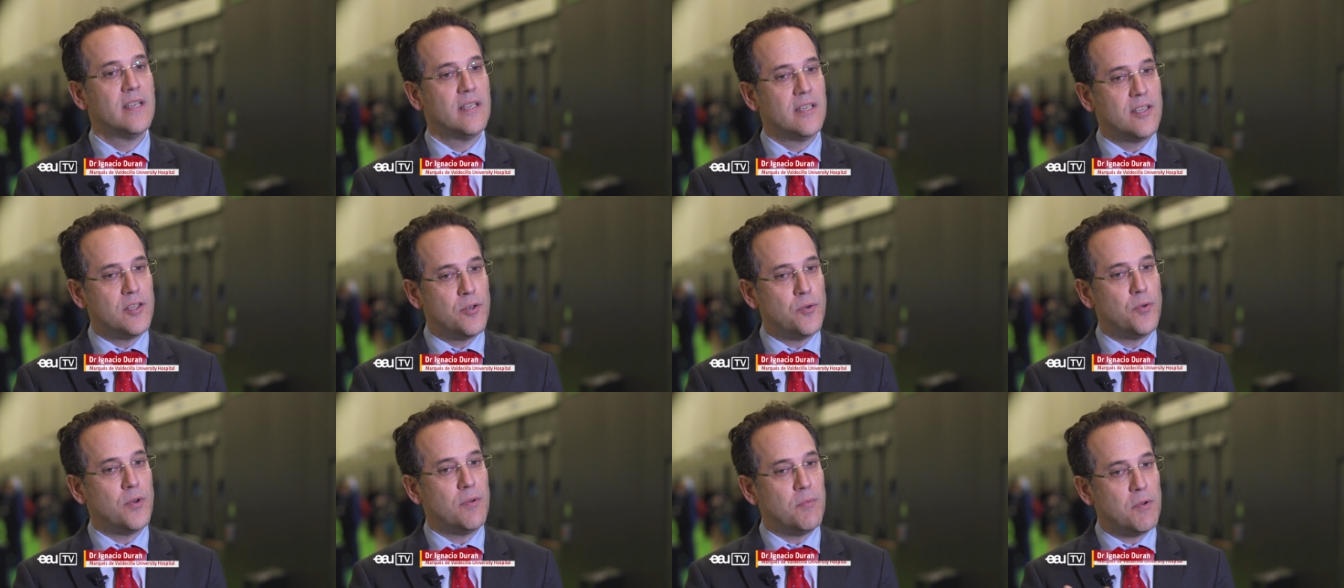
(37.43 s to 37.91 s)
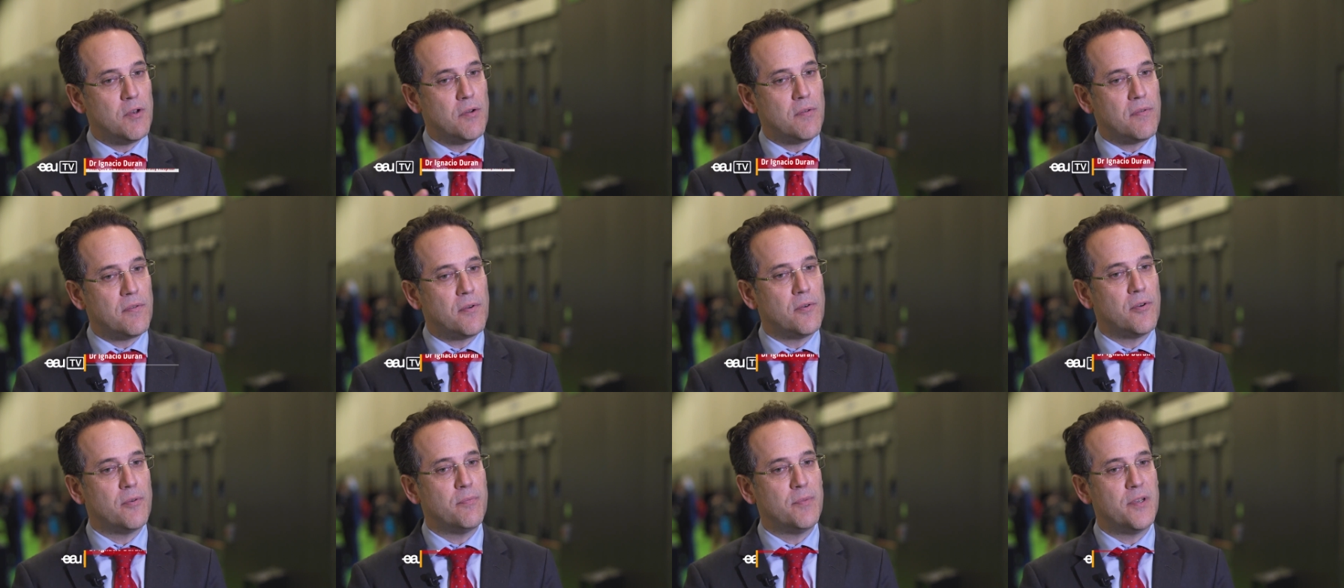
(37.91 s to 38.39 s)
to
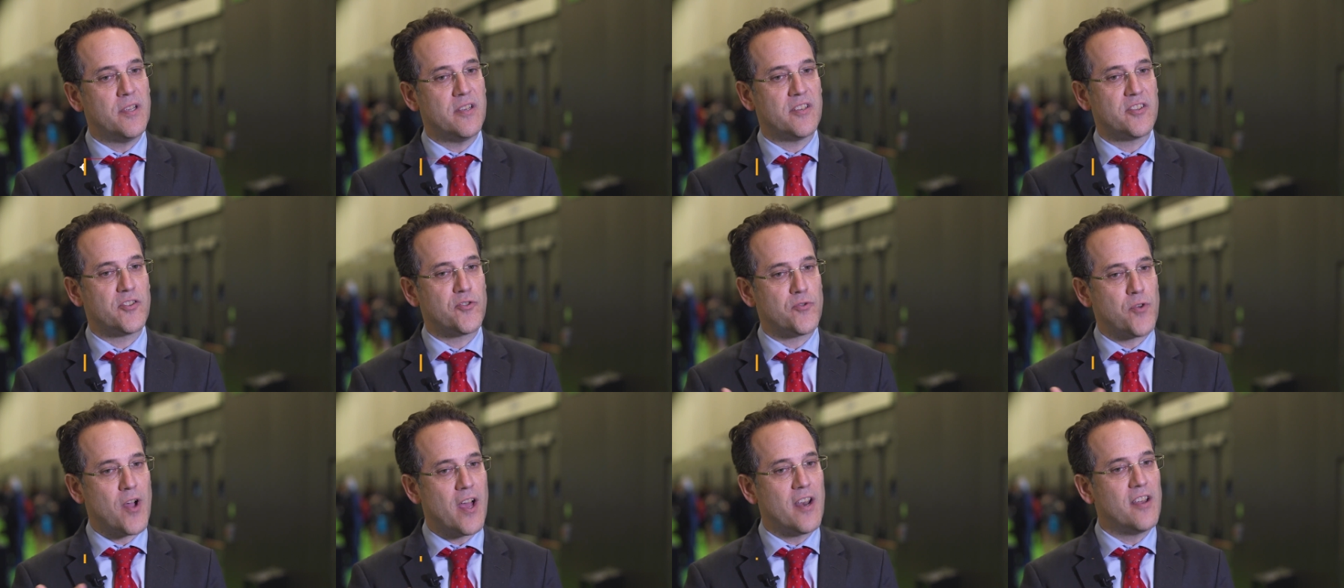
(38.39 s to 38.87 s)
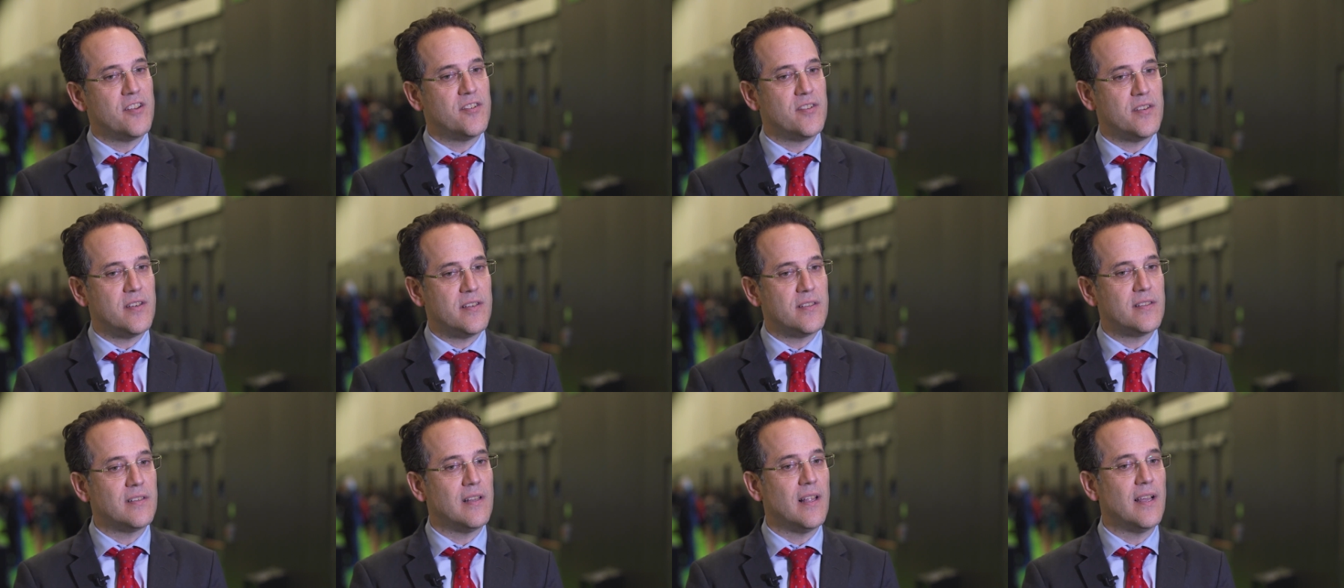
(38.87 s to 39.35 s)
immunotherapy
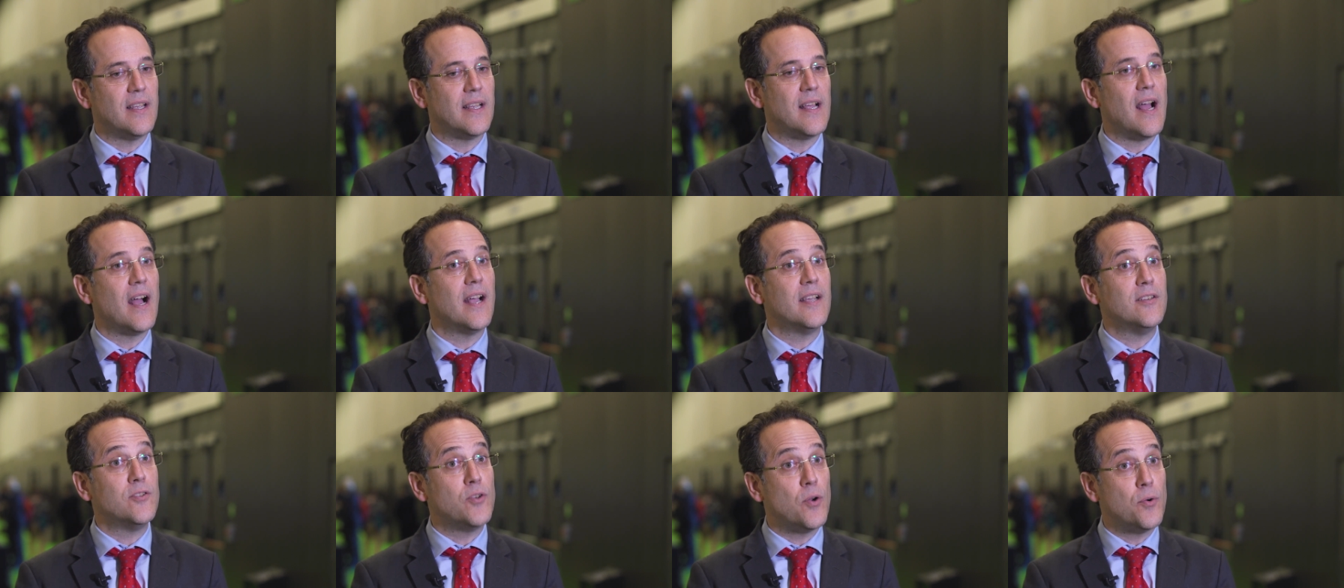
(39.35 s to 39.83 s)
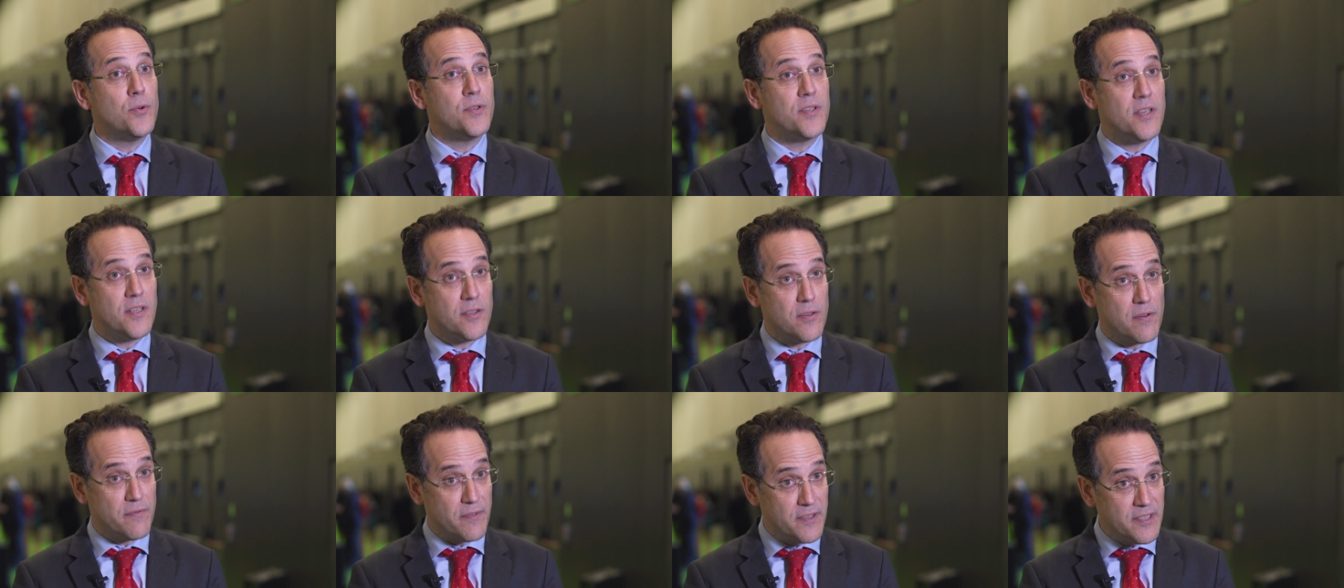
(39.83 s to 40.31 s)
strategies like high
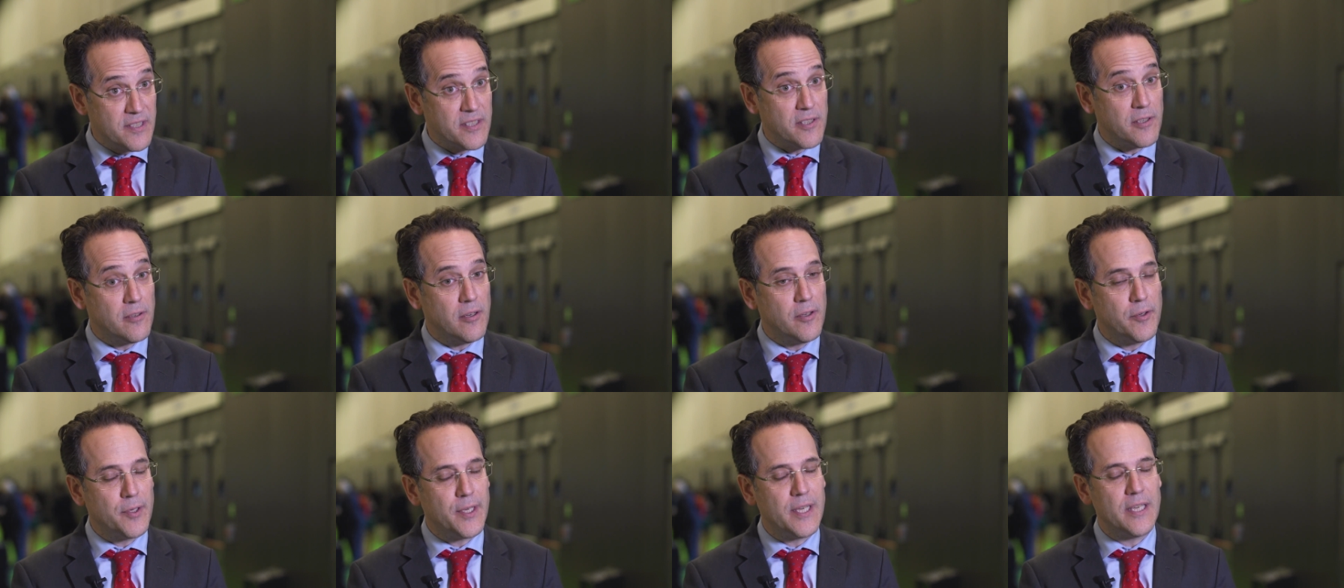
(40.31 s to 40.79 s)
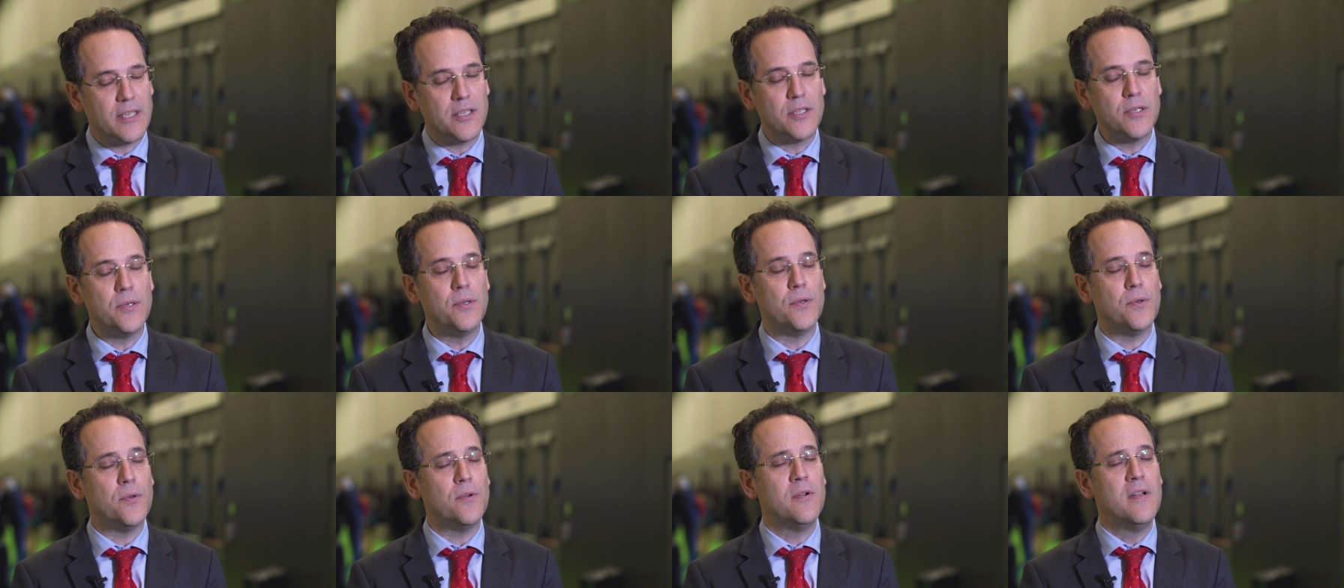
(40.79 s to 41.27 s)
doses of
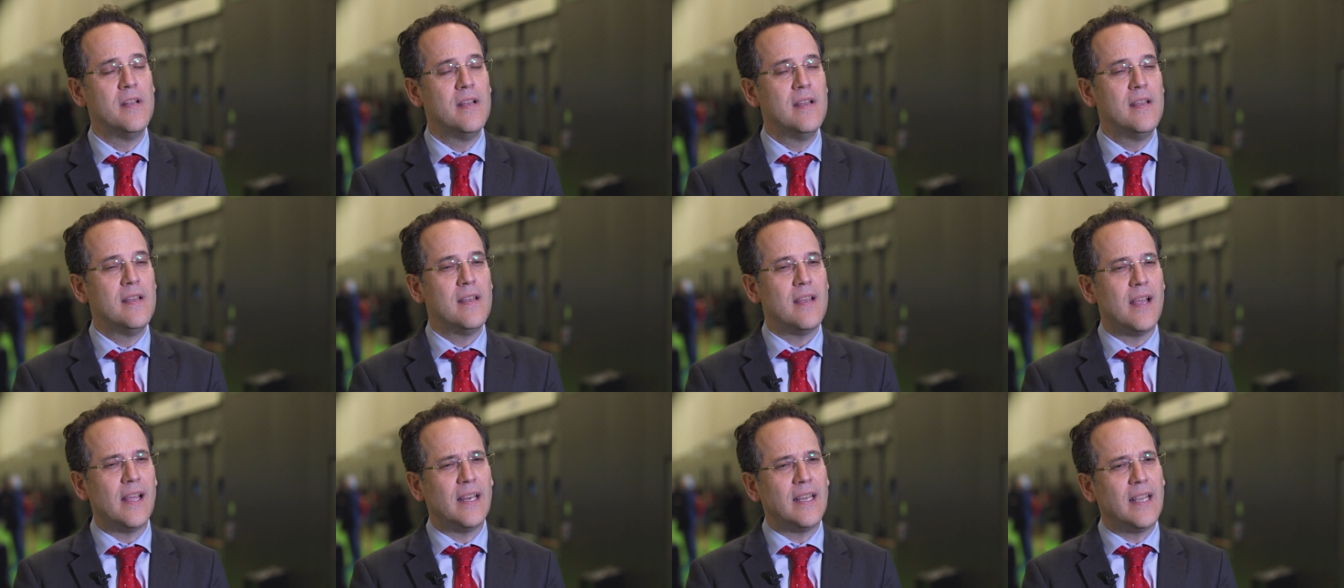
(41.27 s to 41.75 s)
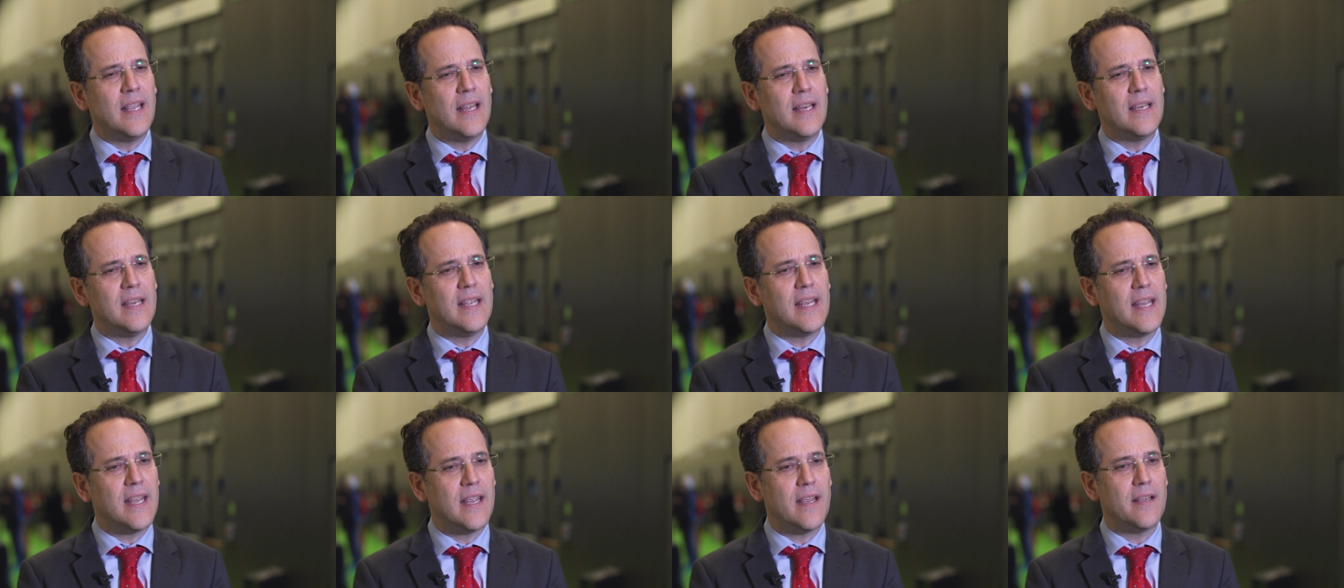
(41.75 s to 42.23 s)
interleukin-2 and
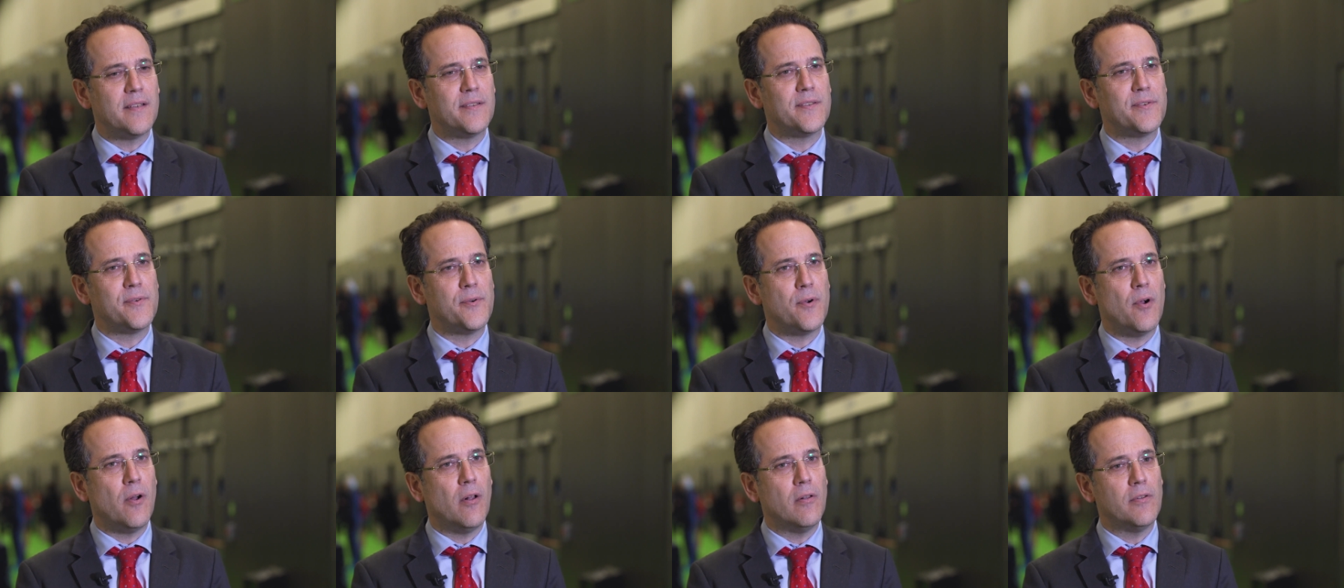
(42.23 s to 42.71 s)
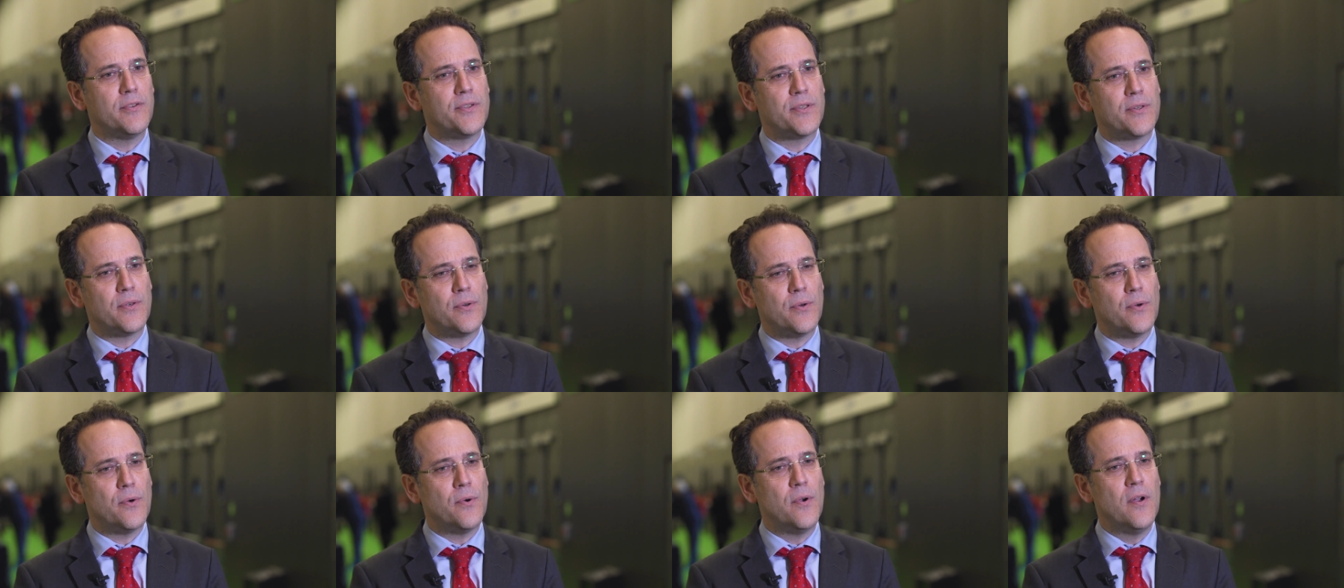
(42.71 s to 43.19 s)
kidney cancer
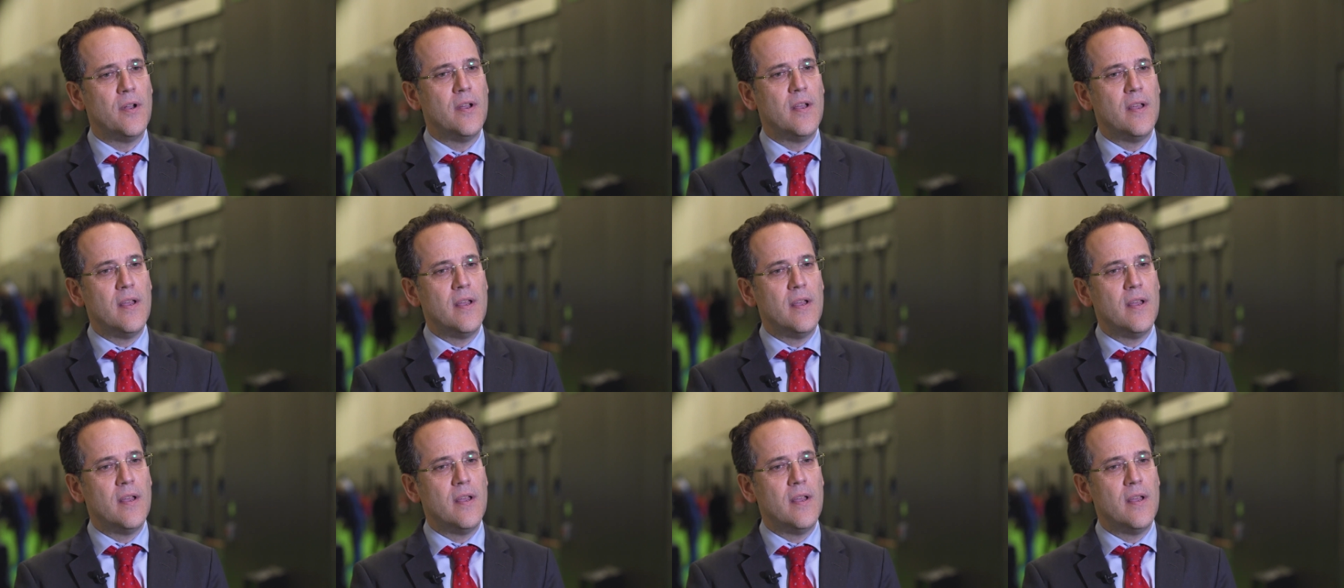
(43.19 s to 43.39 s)
also